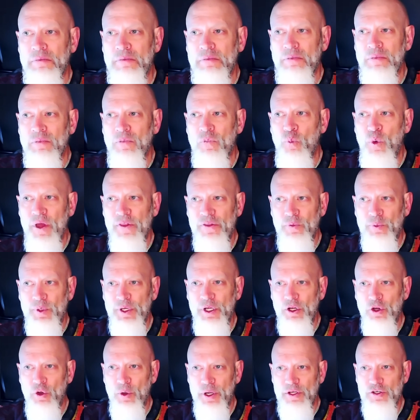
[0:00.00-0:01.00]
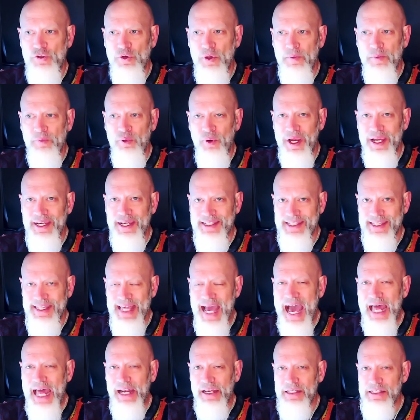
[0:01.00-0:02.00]
whether we are going to embrace
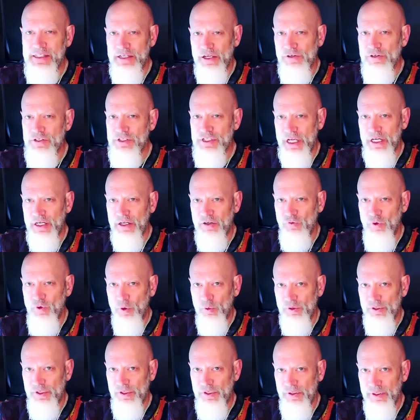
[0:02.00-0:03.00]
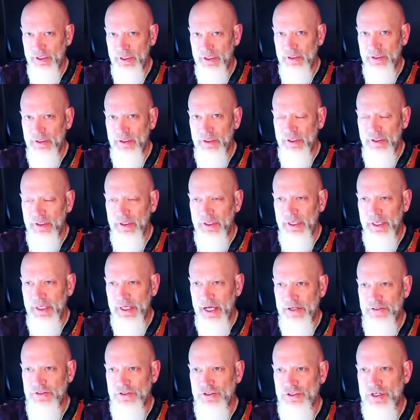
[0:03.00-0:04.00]
that as the understanding of what we're doing in
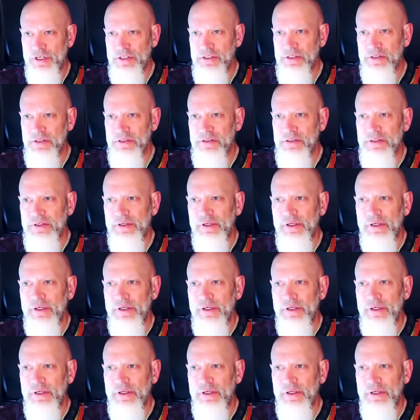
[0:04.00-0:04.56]
exegesis,